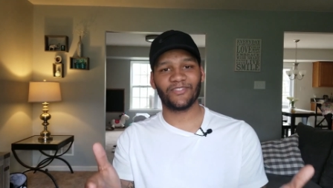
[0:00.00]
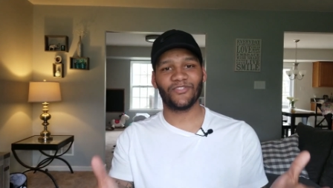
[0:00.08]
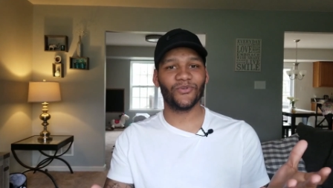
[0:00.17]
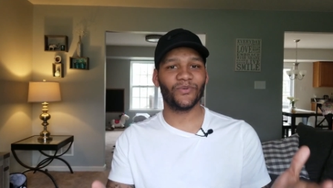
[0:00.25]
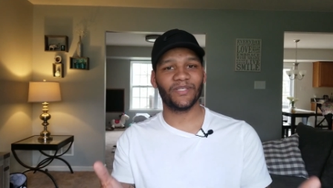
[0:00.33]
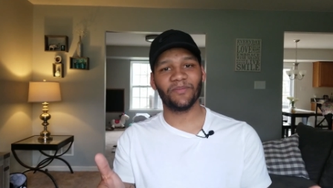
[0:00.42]

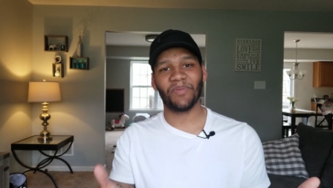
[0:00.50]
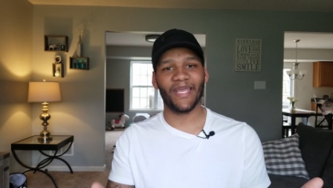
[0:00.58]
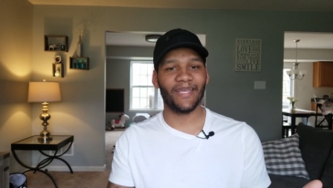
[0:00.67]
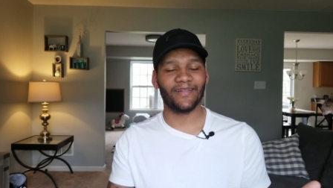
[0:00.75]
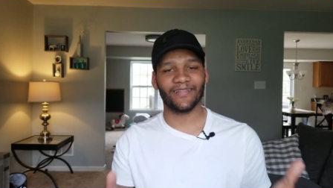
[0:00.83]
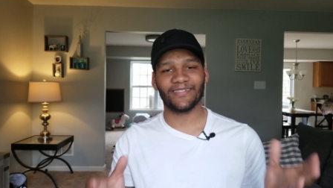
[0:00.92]
do a
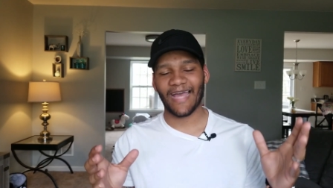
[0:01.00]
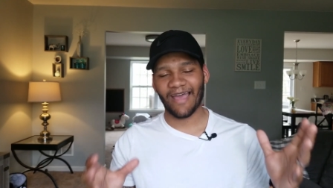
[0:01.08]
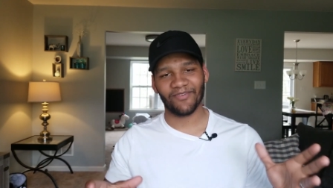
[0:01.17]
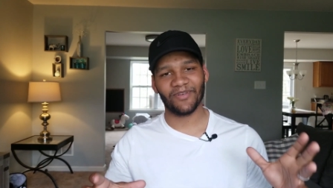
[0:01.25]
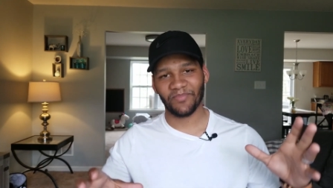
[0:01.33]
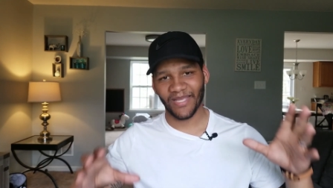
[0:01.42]
debate. Let's have
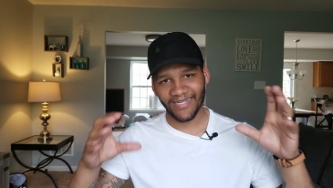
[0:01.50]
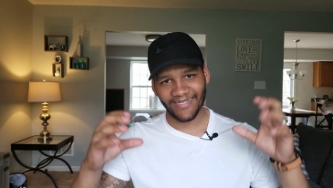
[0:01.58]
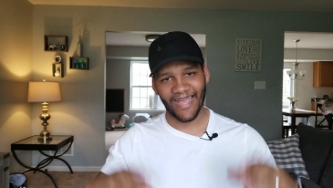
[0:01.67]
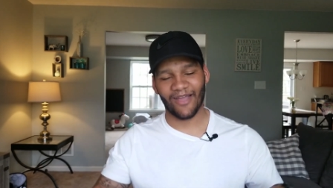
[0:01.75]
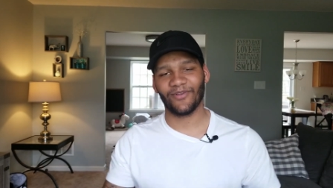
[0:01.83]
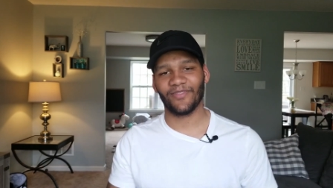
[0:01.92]
a debate
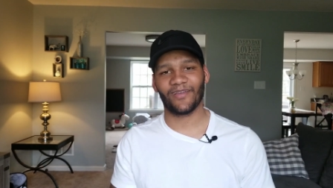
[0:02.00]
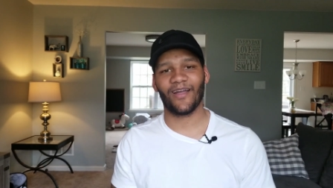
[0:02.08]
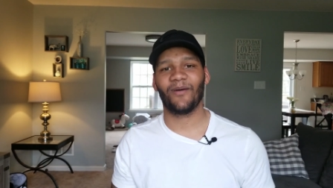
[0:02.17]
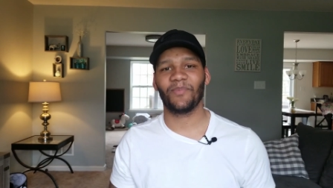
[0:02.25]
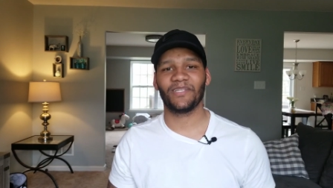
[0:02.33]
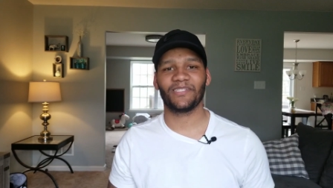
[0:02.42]
down in the
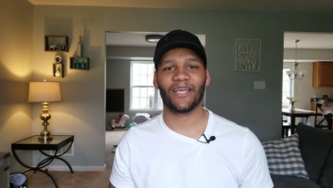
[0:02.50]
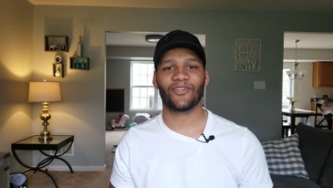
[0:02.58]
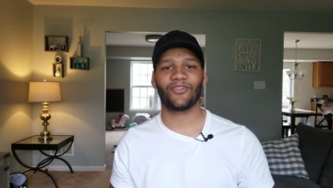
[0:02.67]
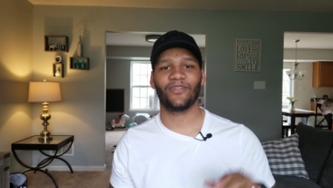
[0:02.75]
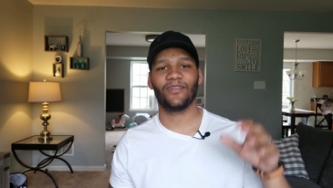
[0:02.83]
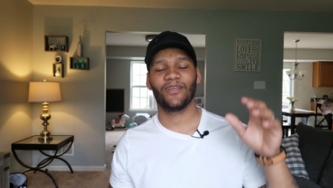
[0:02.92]
comment
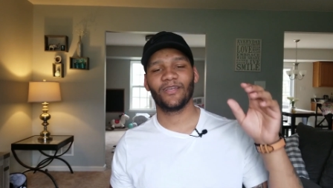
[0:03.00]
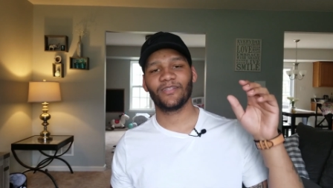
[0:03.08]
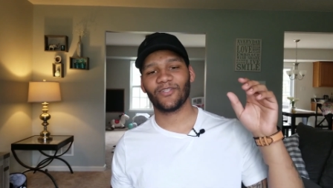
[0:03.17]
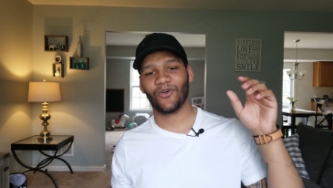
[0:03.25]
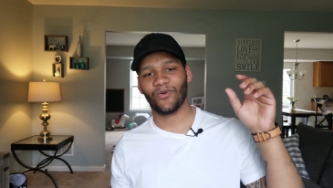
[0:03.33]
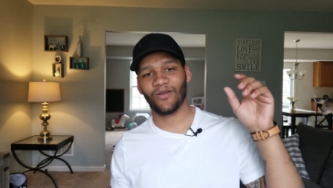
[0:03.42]
section.
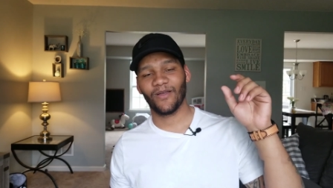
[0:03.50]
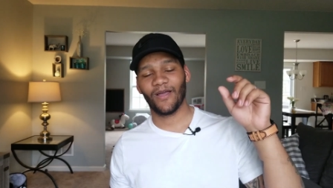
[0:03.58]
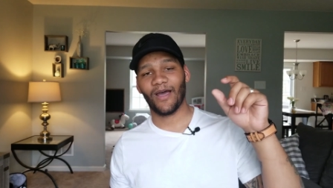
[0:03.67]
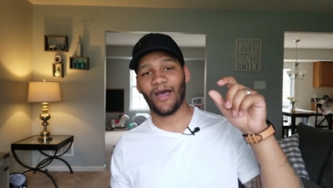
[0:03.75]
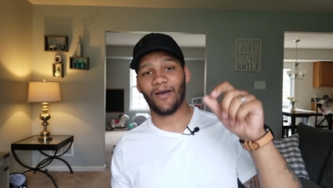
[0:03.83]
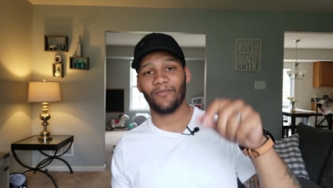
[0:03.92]
So
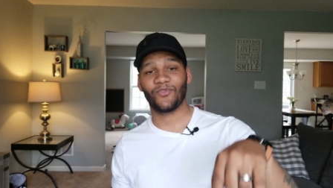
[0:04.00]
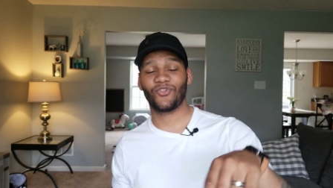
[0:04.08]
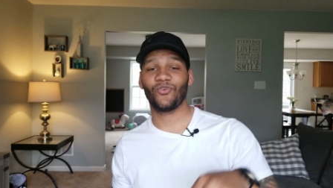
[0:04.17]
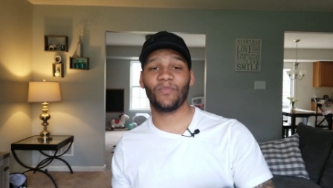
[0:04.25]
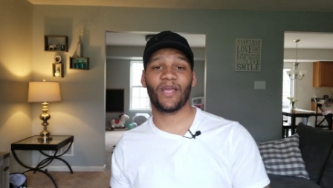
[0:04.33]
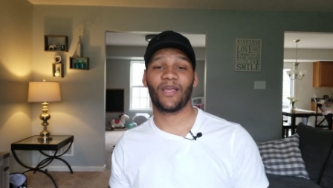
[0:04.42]
um,
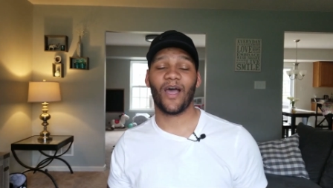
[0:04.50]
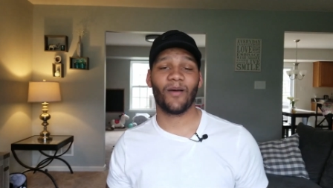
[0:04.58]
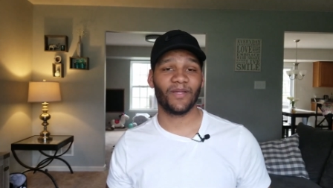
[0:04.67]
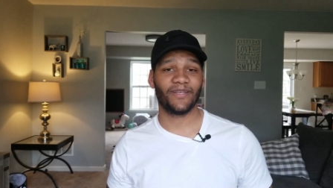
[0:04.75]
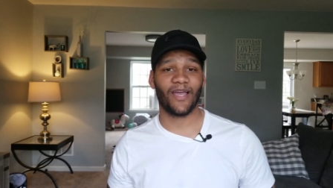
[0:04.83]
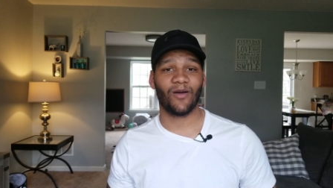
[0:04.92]
shoot me a
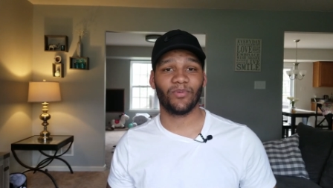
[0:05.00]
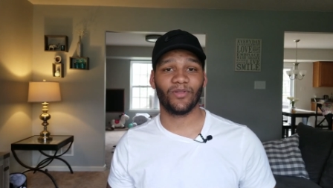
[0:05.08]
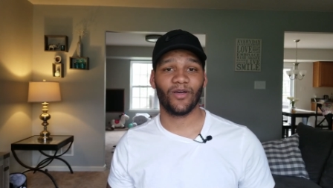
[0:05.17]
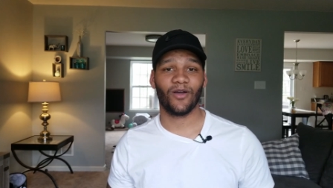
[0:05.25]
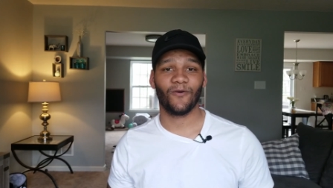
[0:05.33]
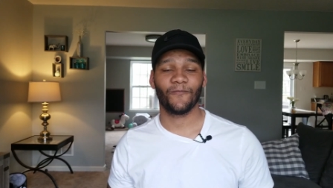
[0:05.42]
comment down
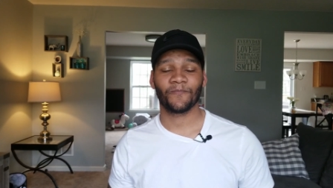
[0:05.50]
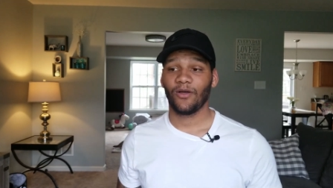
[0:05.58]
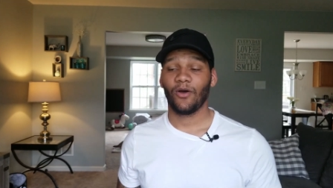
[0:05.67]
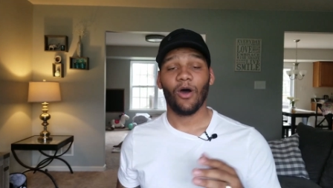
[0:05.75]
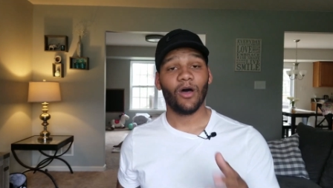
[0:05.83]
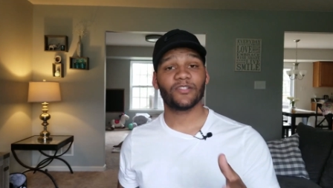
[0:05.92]
below.
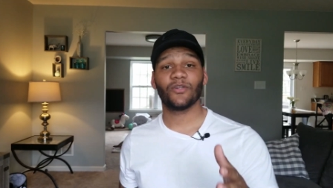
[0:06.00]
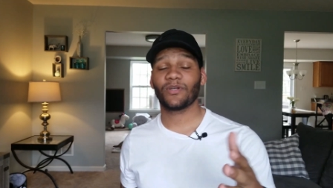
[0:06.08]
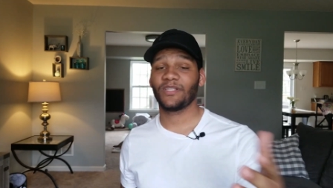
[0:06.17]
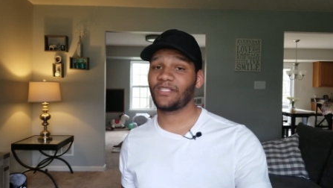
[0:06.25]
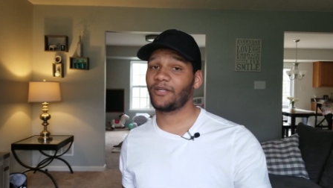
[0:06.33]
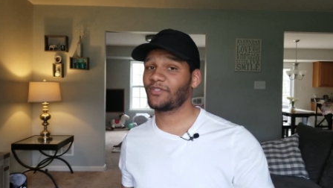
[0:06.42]
Also
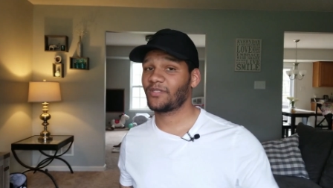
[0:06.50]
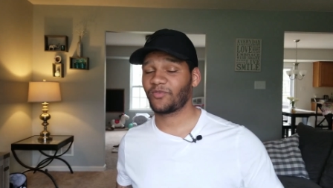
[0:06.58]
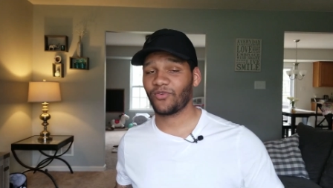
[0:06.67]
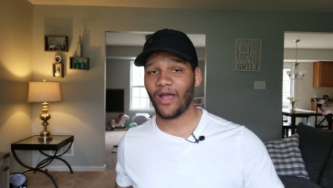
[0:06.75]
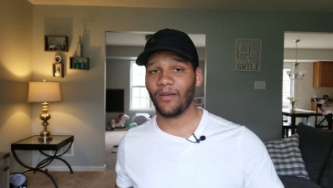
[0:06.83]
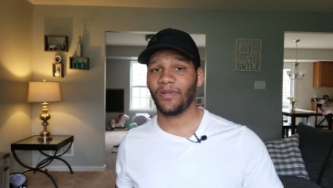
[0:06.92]
consider
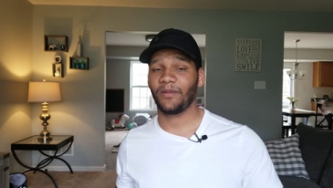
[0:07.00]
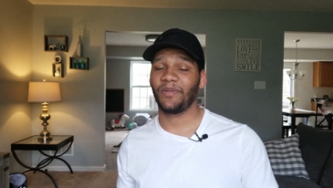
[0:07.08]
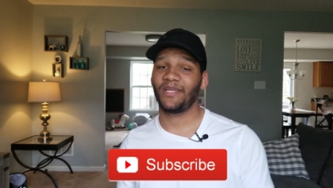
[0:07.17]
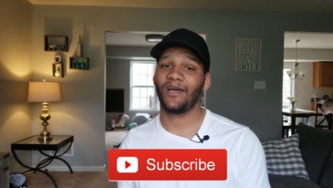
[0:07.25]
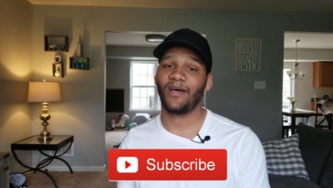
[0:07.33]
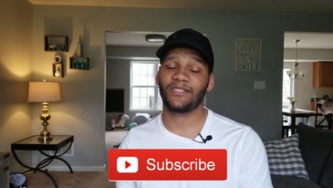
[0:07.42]
subscribing
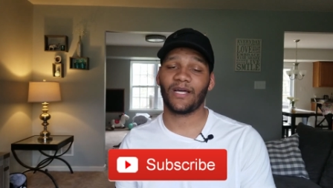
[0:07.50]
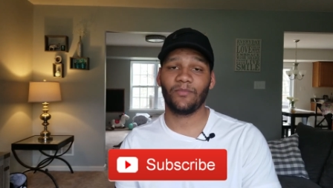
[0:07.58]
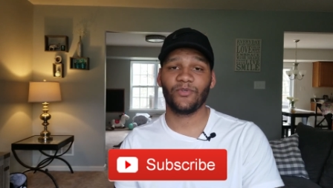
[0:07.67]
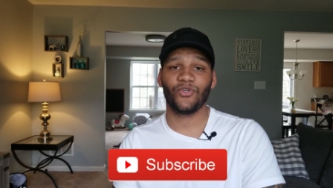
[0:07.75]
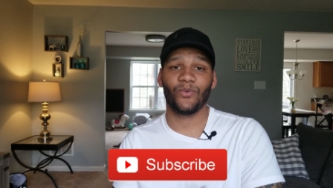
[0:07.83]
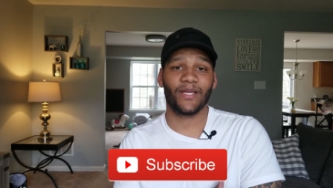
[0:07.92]
because
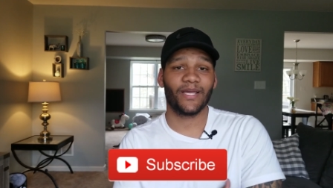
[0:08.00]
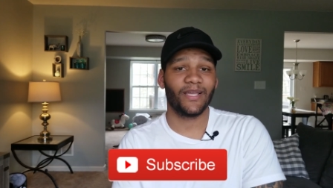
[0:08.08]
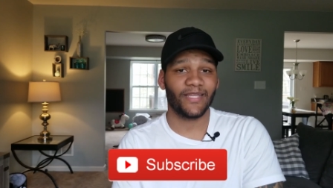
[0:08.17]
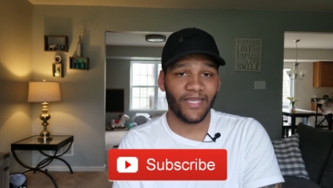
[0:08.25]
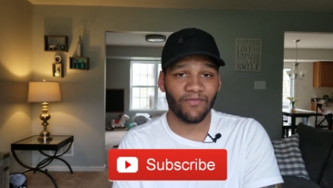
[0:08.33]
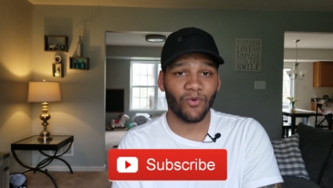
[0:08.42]
I'm doing a
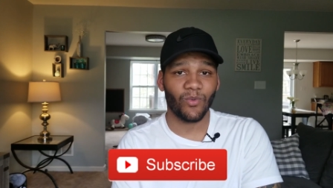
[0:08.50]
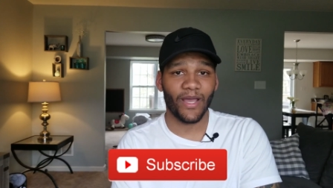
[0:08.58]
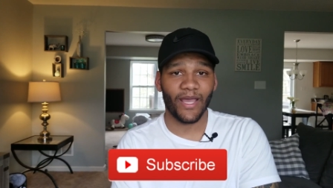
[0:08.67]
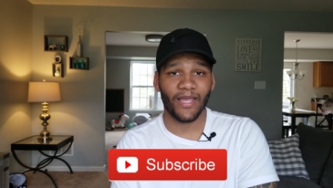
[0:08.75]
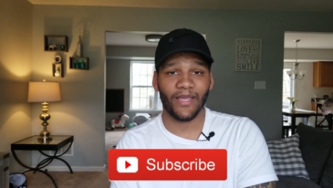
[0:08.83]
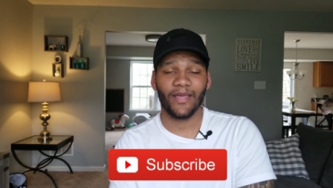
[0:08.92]

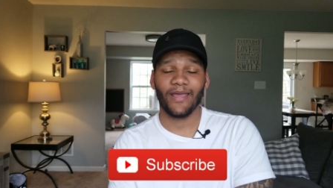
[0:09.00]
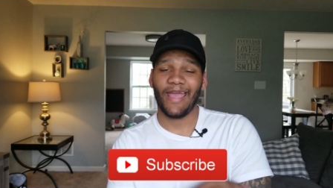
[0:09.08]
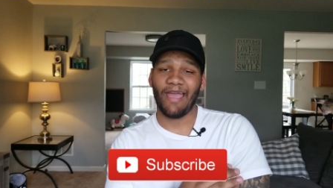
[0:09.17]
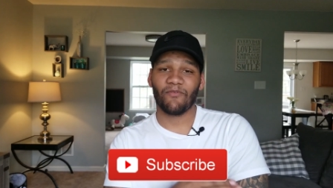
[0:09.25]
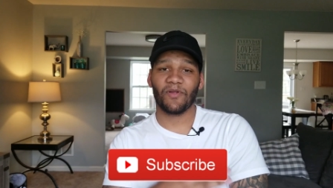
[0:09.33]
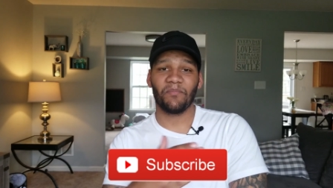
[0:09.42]
giveaway.
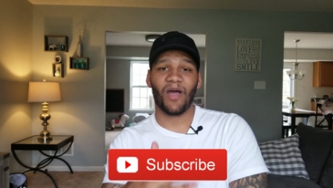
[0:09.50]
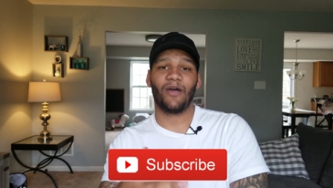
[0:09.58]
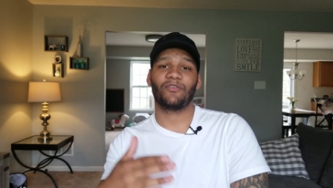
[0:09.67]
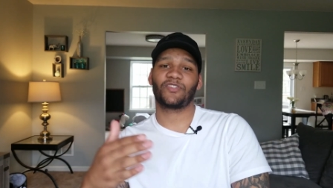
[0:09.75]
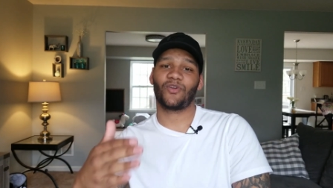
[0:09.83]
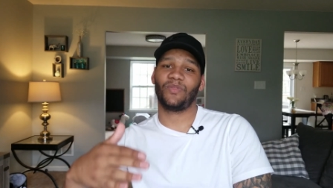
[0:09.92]
Every
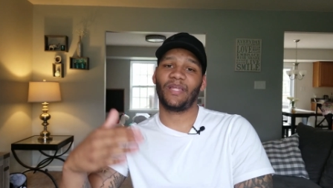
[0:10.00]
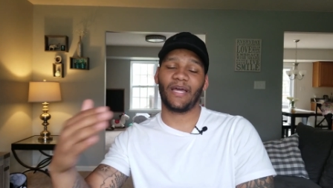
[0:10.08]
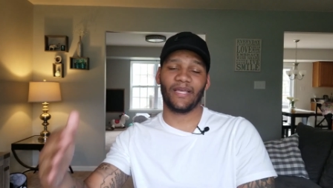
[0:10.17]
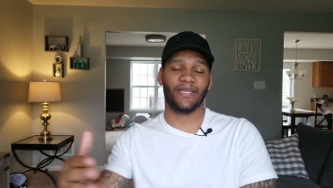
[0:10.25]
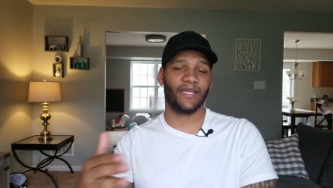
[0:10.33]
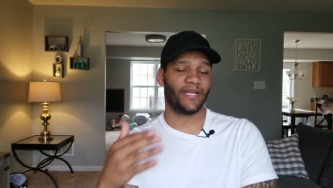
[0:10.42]
milestone that
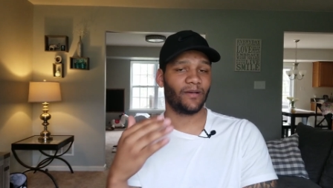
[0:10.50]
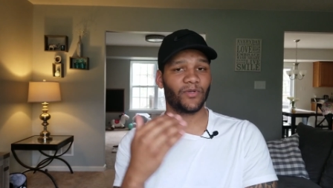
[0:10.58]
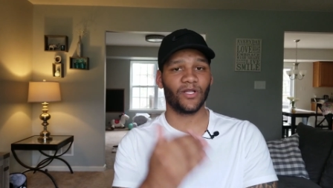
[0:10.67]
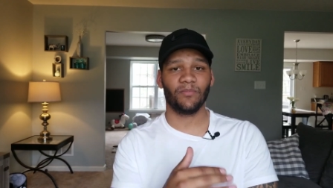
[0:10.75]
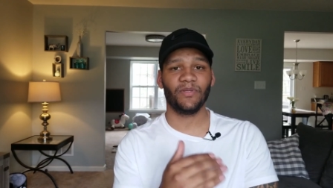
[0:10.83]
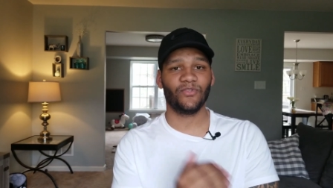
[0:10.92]
I hit, I'm
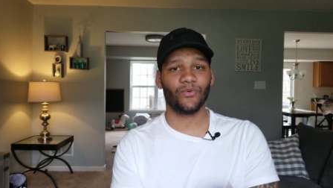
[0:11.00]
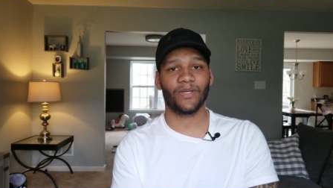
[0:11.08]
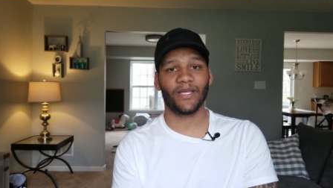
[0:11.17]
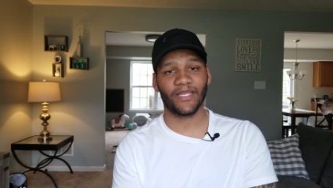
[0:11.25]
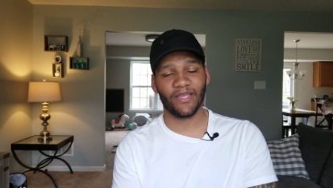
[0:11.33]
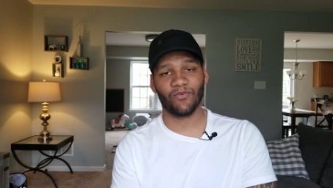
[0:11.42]
gonna be doing
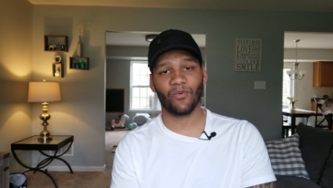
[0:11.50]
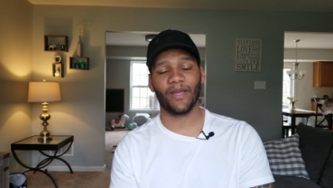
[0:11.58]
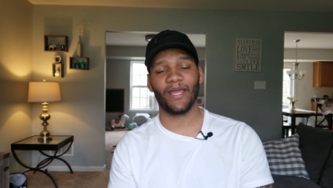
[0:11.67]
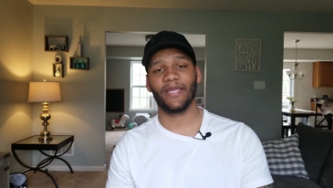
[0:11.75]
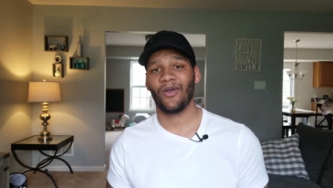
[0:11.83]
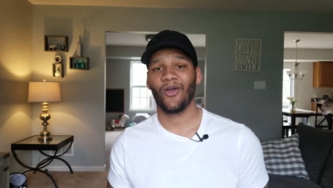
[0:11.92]
a giveaway.